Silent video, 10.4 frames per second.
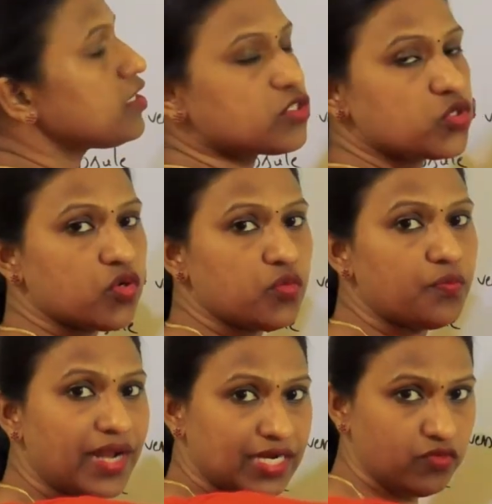So
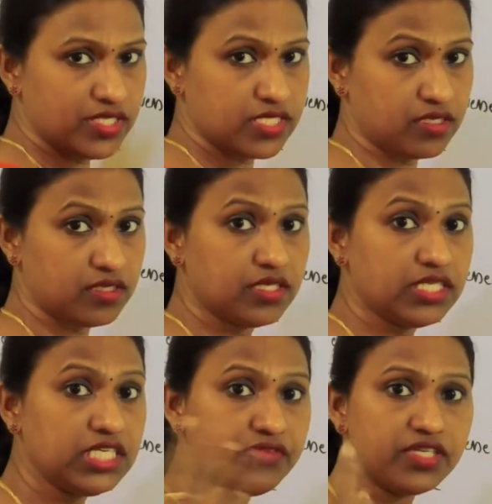blood vessel,
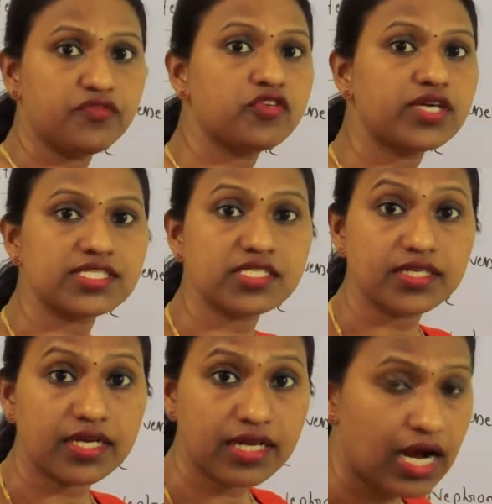even if you
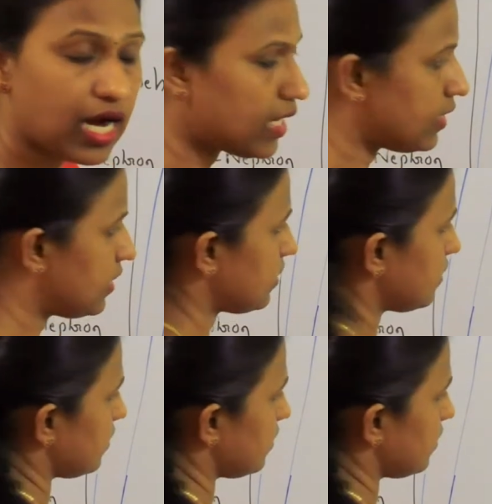consider heart,